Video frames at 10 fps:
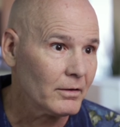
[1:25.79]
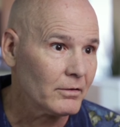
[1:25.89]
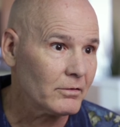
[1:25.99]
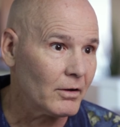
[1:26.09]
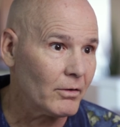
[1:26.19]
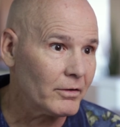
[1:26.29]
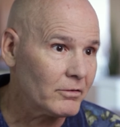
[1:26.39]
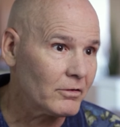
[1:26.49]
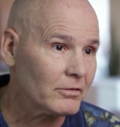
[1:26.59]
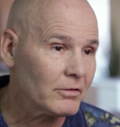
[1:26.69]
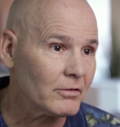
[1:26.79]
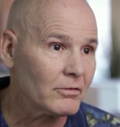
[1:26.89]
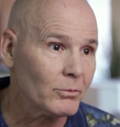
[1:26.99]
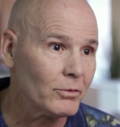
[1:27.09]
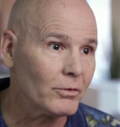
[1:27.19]
So it's just a
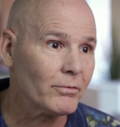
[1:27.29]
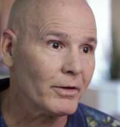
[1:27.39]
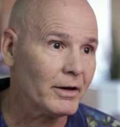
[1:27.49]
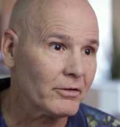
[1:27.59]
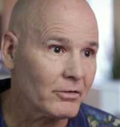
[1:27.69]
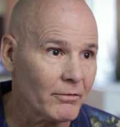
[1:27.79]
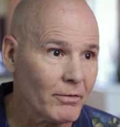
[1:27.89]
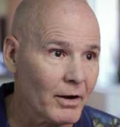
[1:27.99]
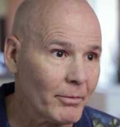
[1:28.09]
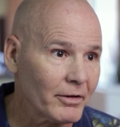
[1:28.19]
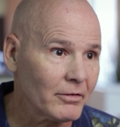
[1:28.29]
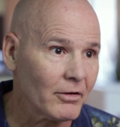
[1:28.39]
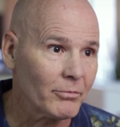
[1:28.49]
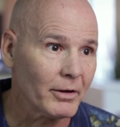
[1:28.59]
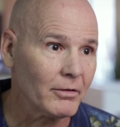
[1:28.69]
smoother finish and I find
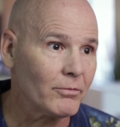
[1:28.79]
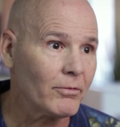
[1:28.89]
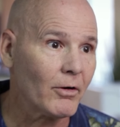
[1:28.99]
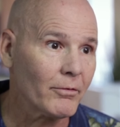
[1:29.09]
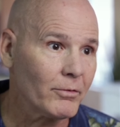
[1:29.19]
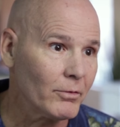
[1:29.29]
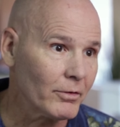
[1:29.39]
myself making far fewer